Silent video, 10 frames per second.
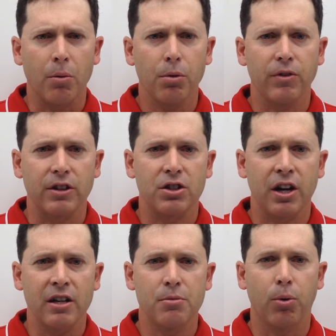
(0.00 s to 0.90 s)
couple of
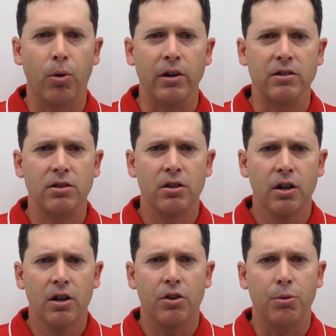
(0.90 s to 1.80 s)
exchange
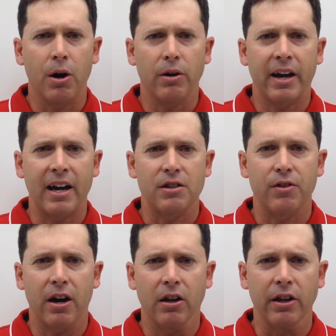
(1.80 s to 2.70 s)
points throughout Cache
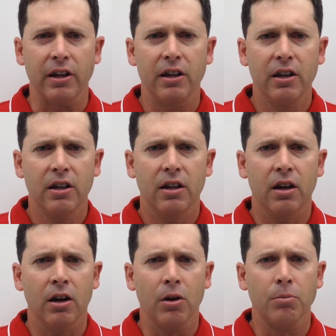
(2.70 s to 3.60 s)
Valley,
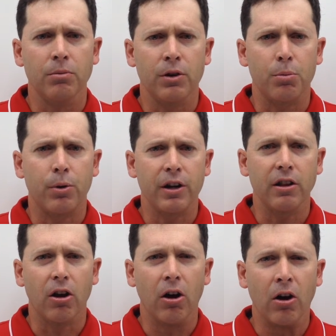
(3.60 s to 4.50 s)
they're
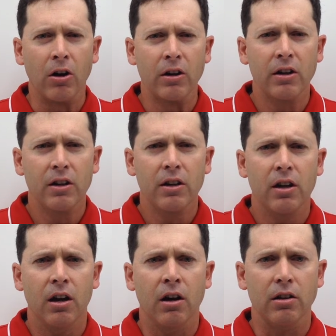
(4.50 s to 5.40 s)
pretty long
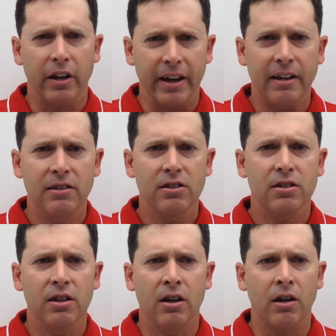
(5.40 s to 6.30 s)

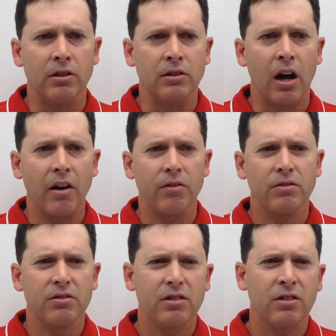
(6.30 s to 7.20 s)
legs,
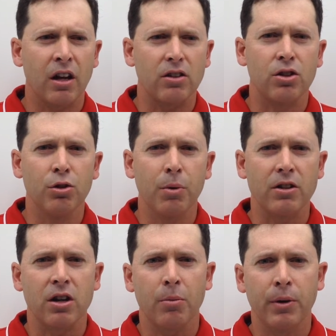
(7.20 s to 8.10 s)
not too
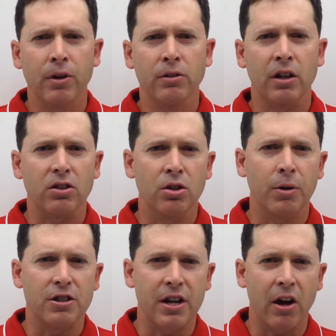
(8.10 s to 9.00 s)
much uphill, not too
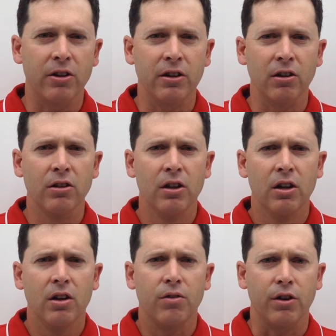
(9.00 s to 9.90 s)
much downhill
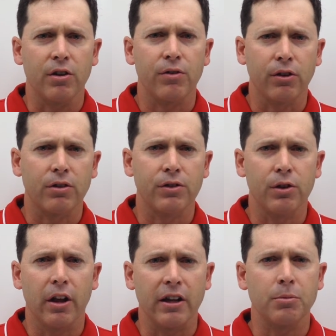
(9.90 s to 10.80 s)
for your first
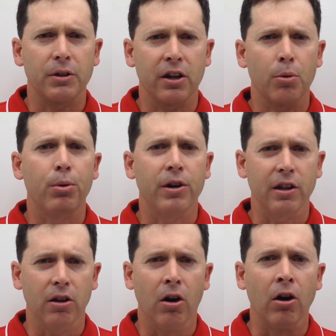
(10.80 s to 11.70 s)
few legs, but they are
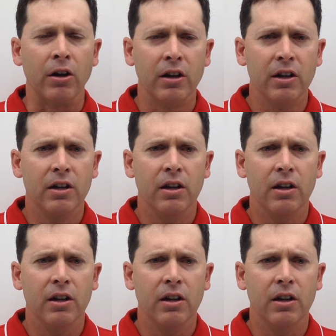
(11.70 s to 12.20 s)
pretty long.